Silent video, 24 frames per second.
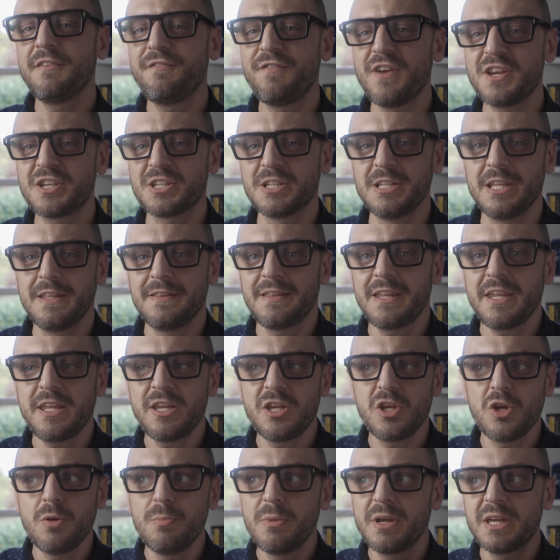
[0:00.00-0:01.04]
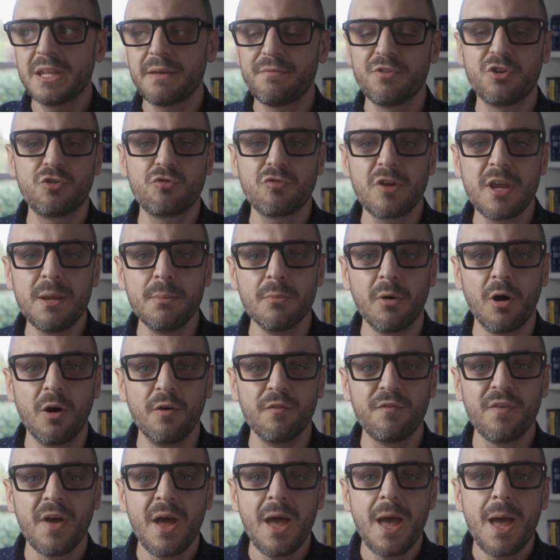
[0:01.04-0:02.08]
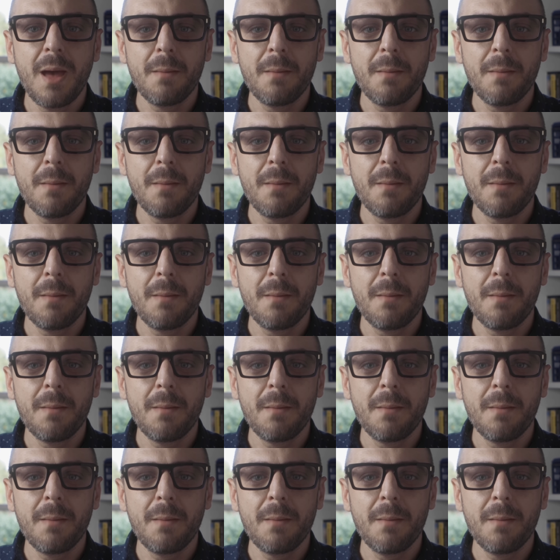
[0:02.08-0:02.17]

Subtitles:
efficiently than any human could ever dream of,